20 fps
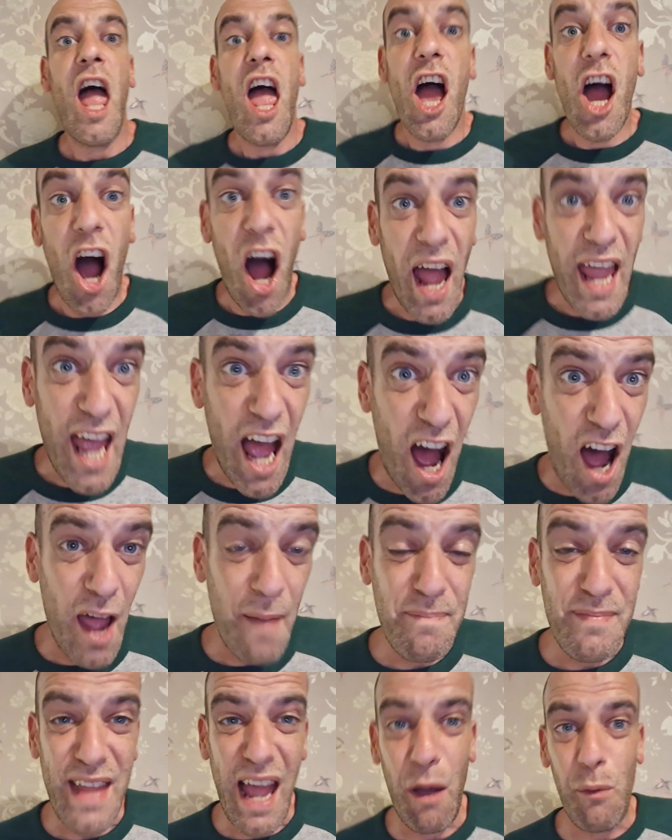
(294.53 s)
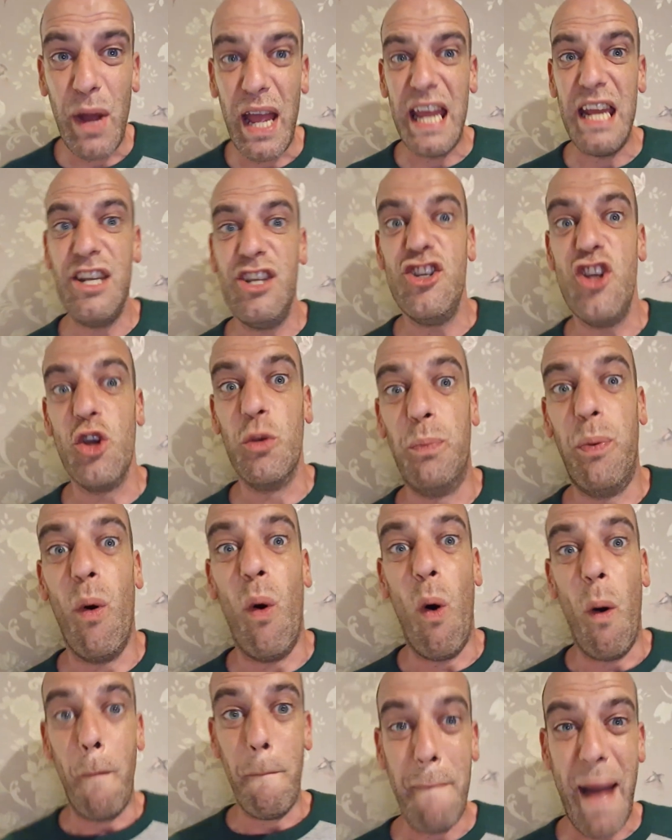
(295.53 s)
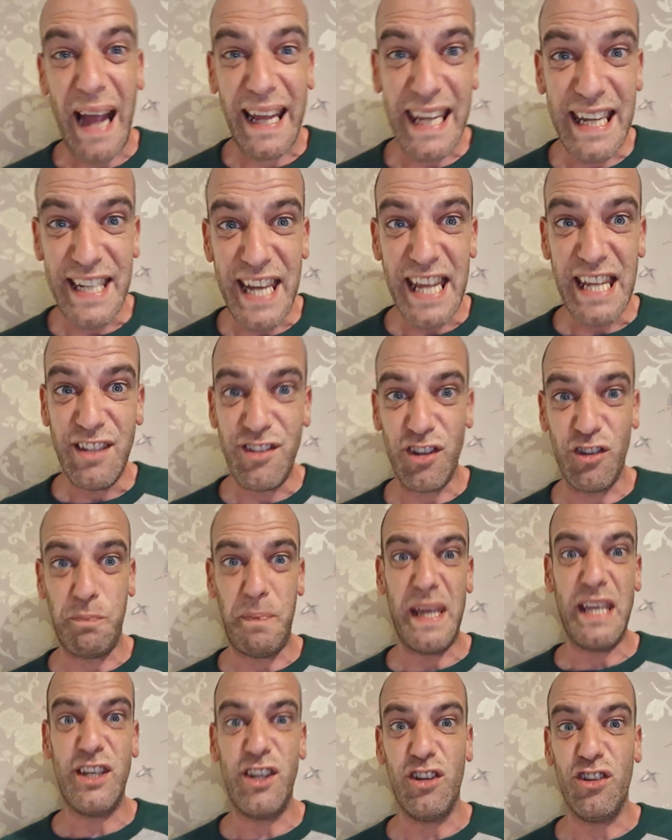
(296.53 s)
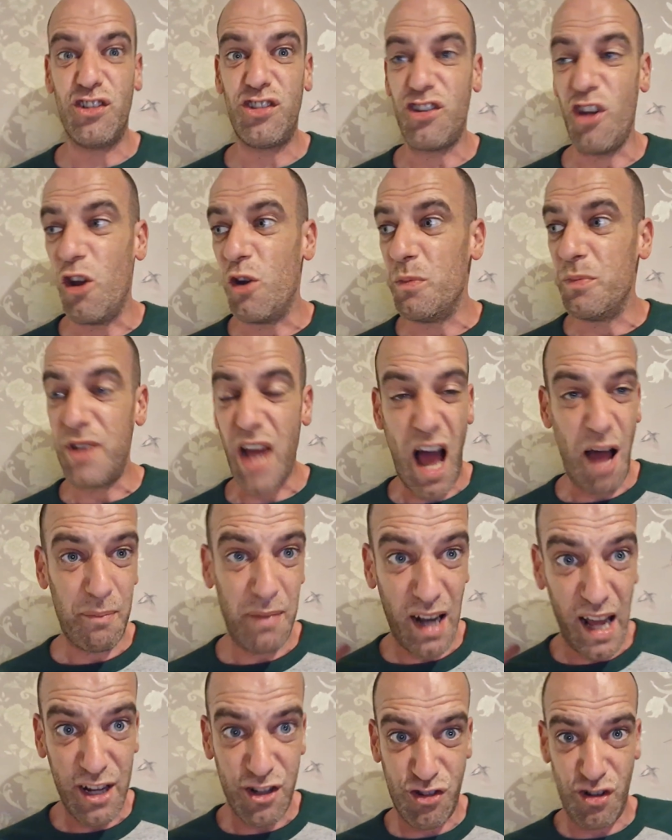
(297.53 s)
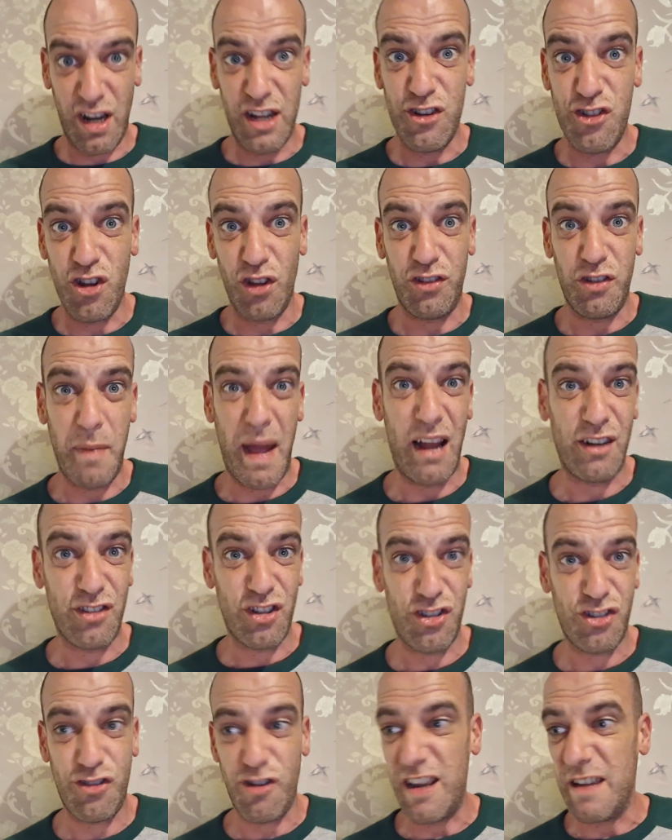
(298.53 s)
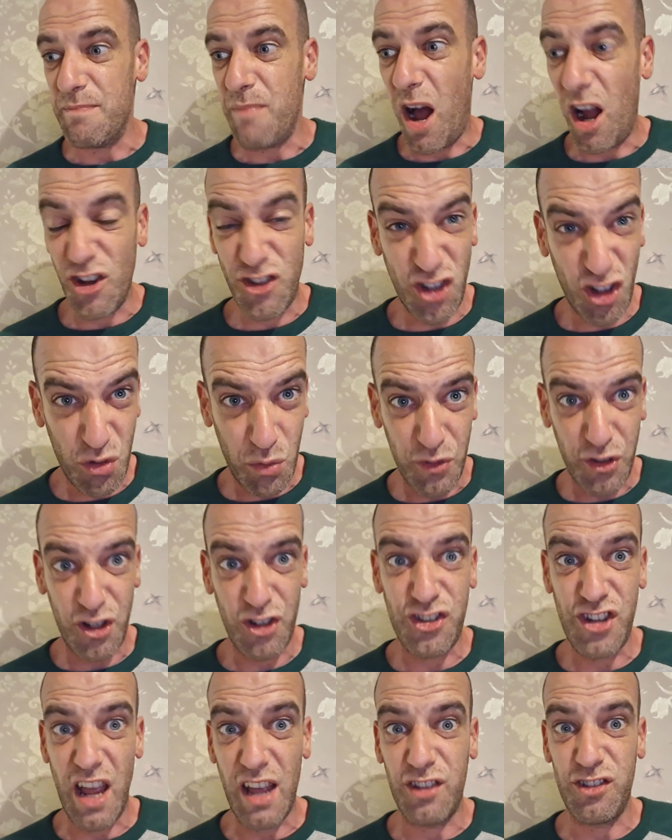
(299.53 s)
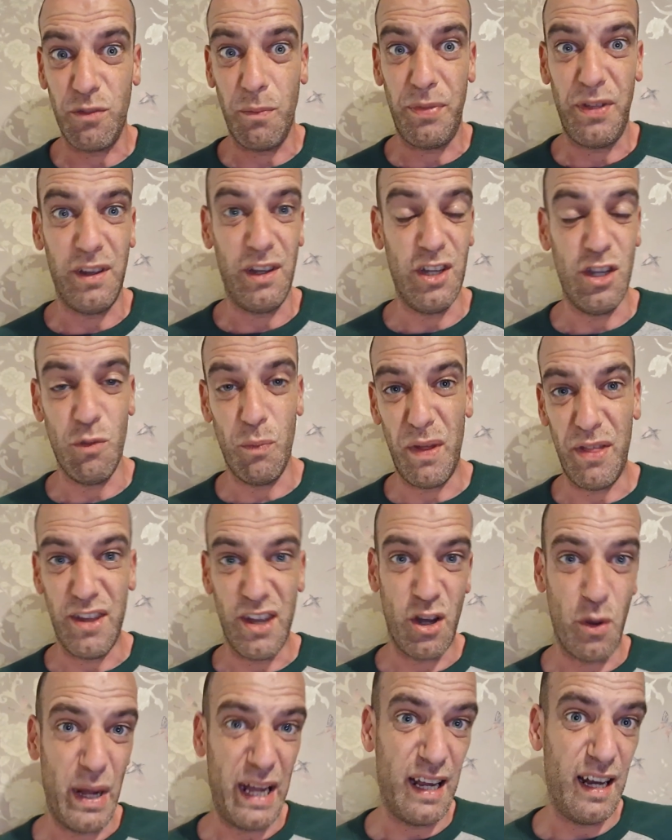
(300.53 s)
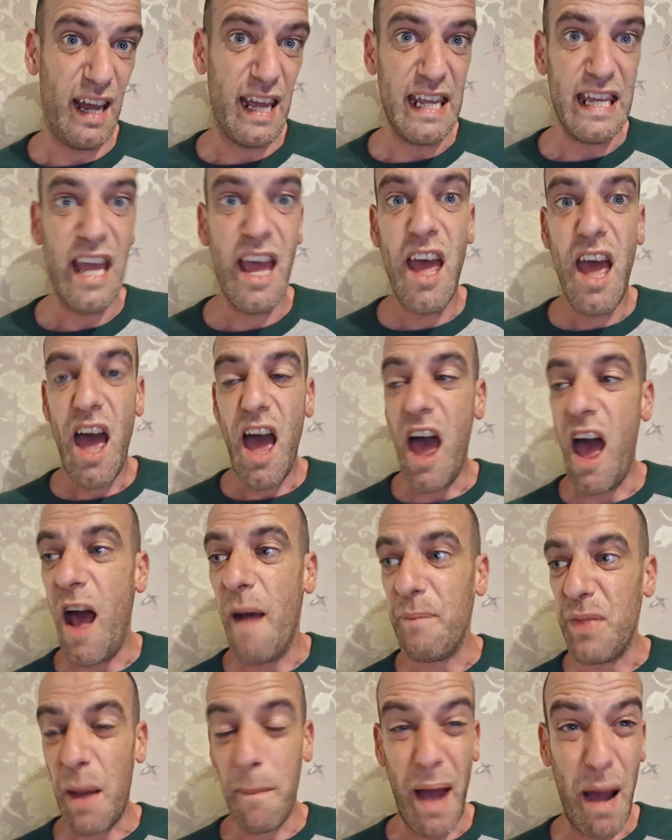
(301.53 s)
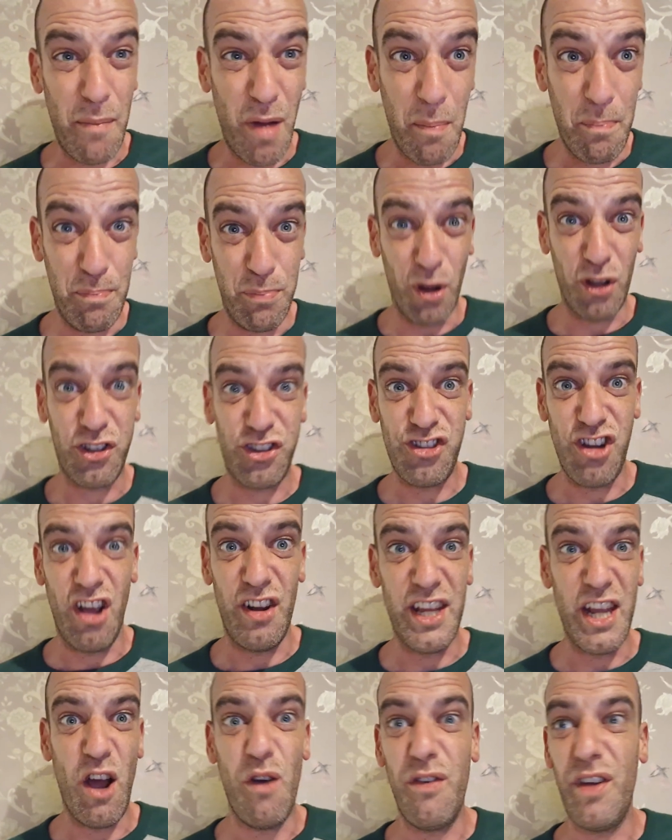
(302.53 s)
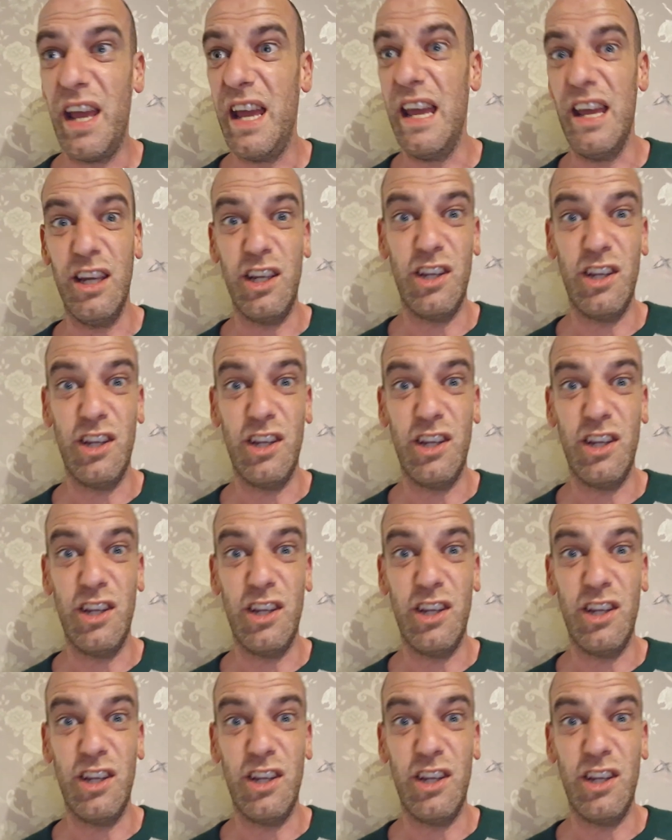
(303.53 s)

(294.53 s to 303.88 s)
I'm now in Newport. Mackie D's has been consumed. I'm literally just about to stream. I just wanted to share something with you quickly about my bus journey over here,